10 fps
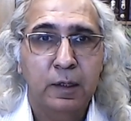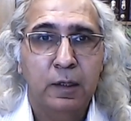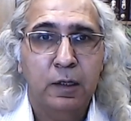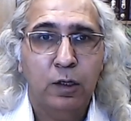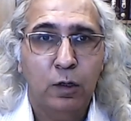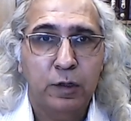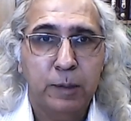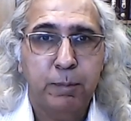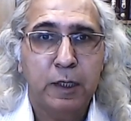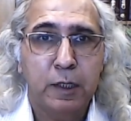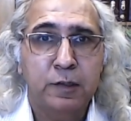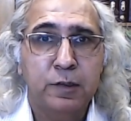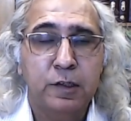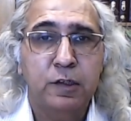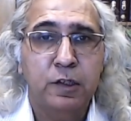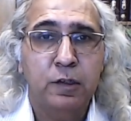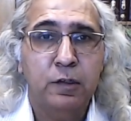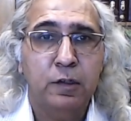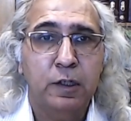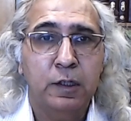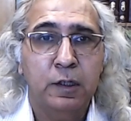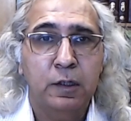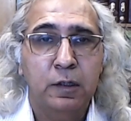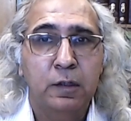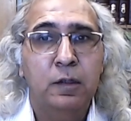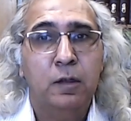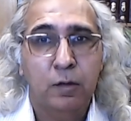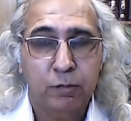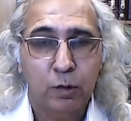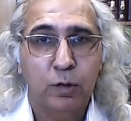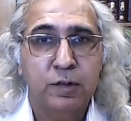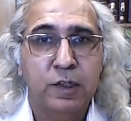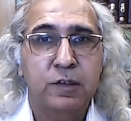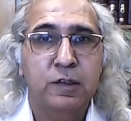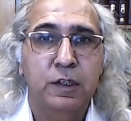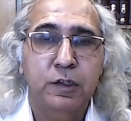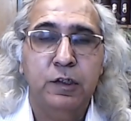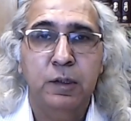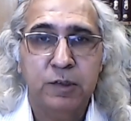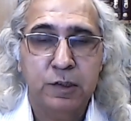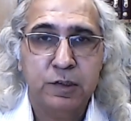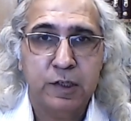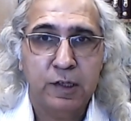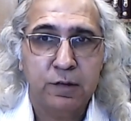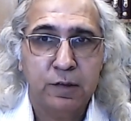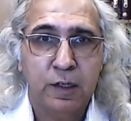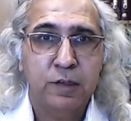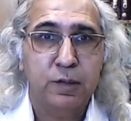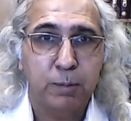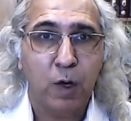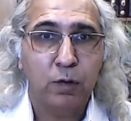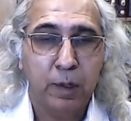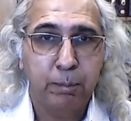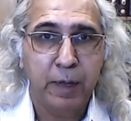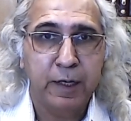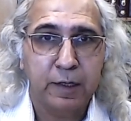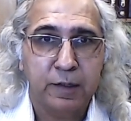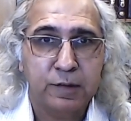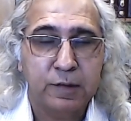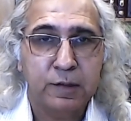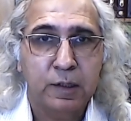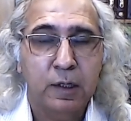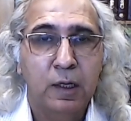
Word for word: Now, dependency theory, of course, as the term suggests, is about dependence.